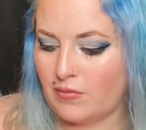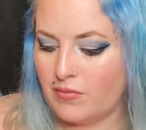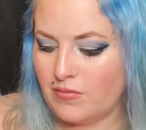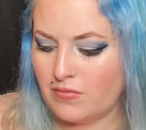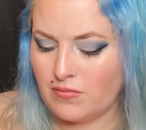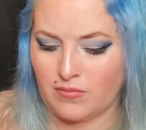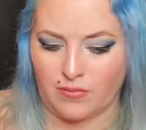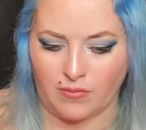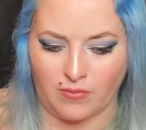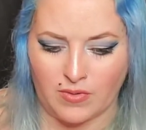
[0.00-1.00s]

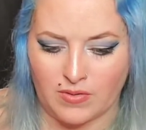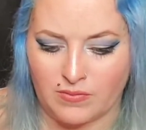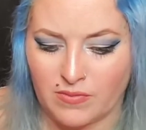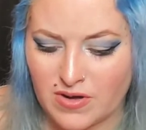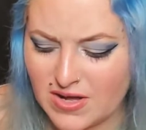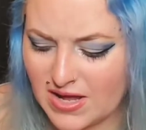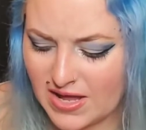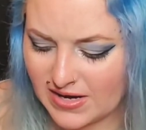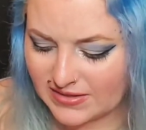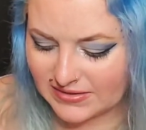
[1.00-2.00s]
Ooh,
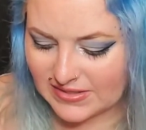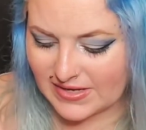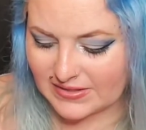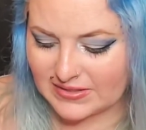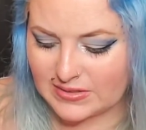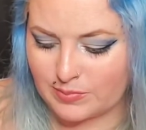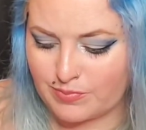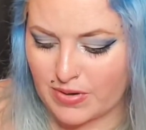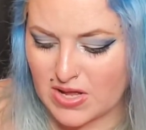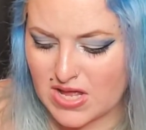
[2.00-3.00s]
what? It's like a
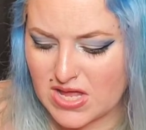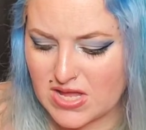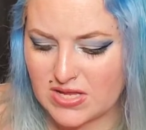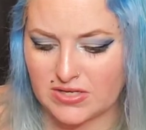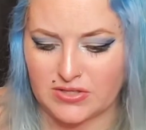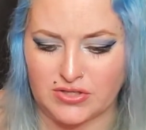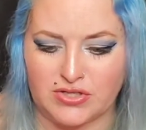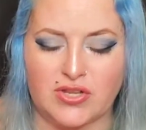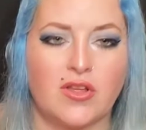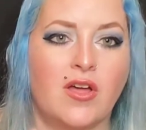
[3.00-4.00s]

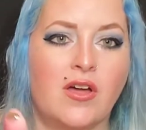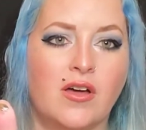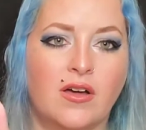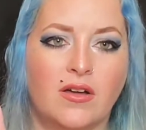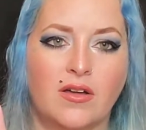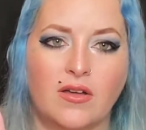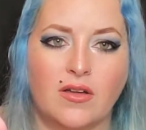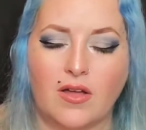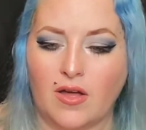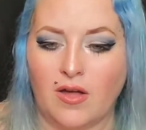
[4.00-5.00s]
sponge.
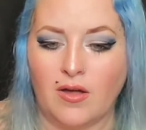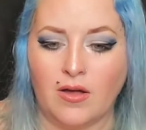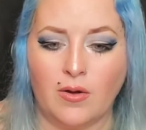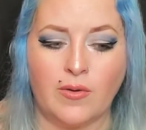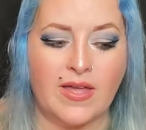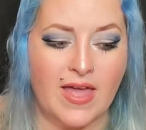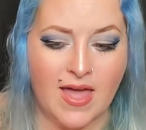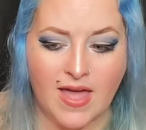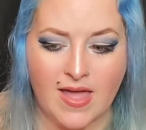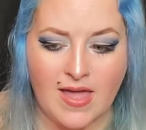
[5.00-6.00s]

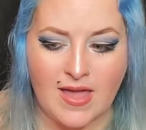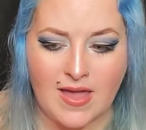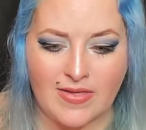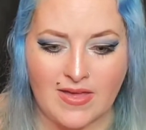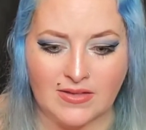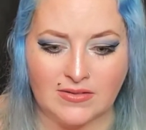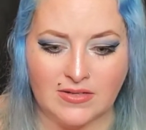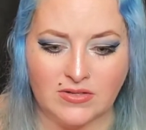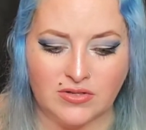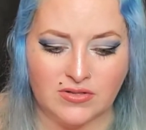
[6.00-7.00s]
Okay, that's
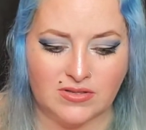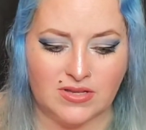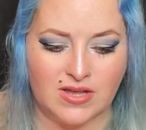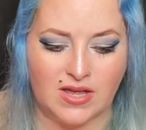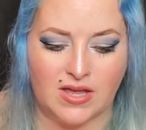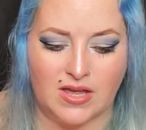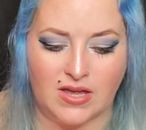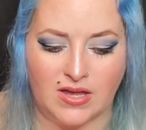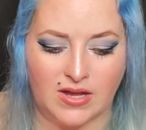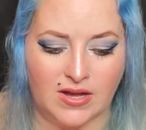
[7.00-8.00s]

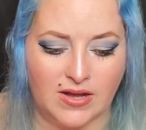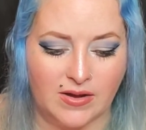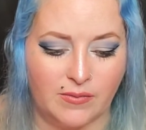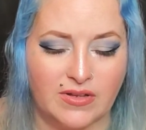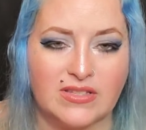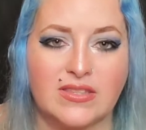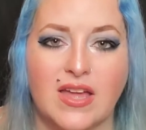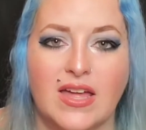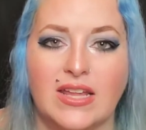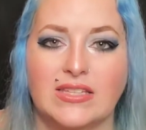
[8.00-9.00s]
interesting. I was
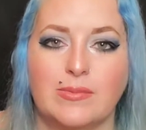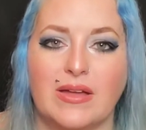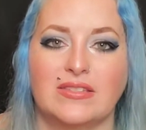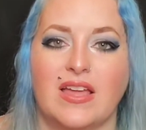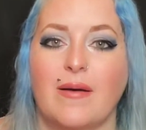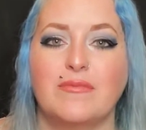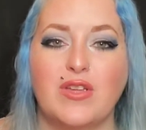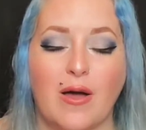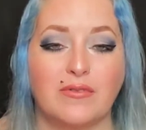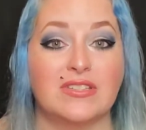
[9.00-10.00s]
not expecting,
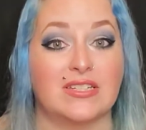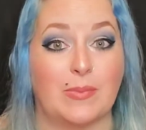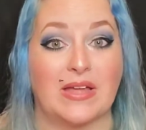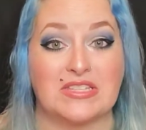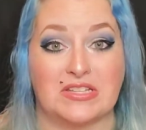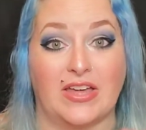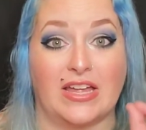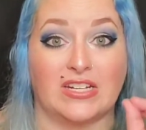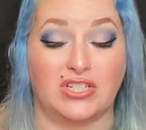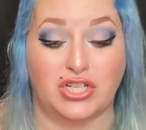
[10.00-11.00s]
I was expecting
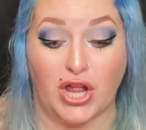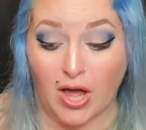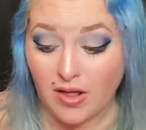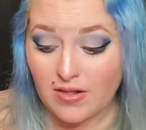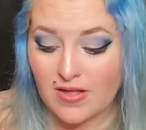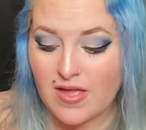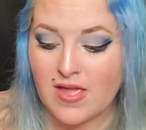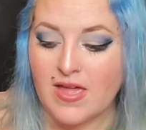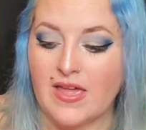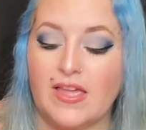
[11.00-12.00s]
like a gel.
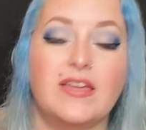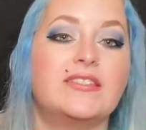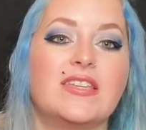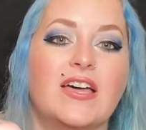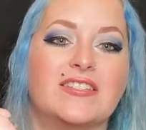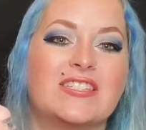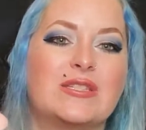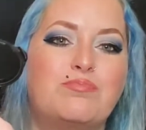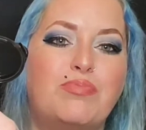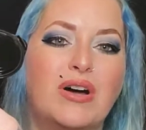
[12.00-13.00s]
It's a
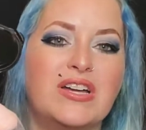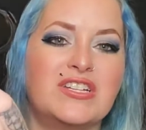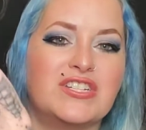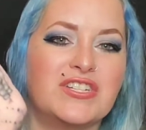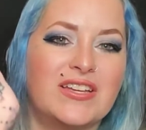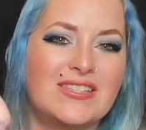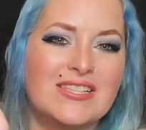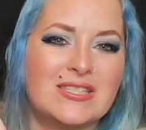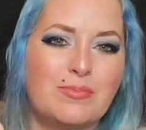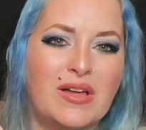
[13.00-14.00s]
sponge. It's
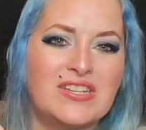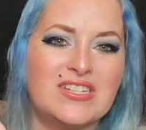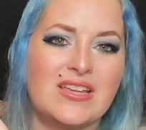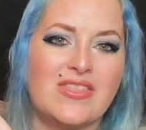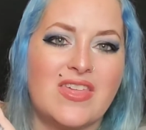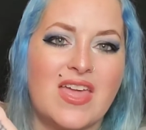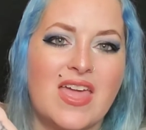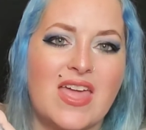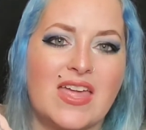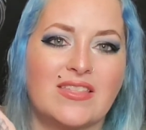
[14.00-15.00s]
a spongy
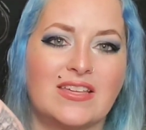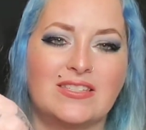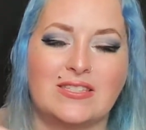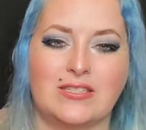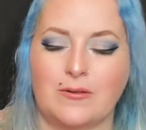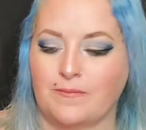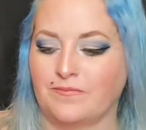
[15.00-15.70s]
thing. That's